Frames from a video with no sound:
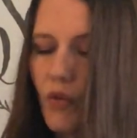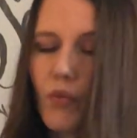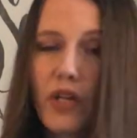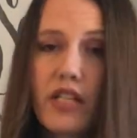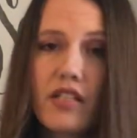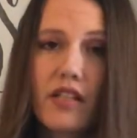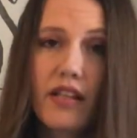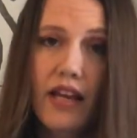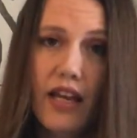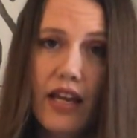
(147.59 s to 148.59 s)
which
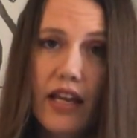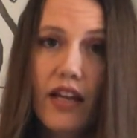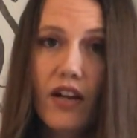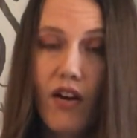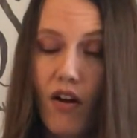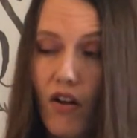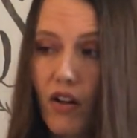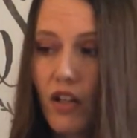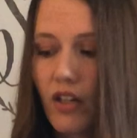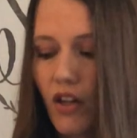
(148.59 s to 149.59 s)
they call
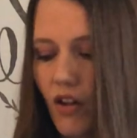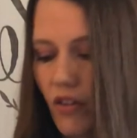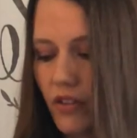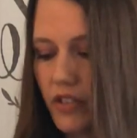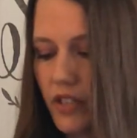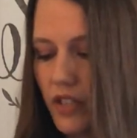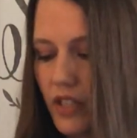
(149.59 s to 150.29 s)
a cult.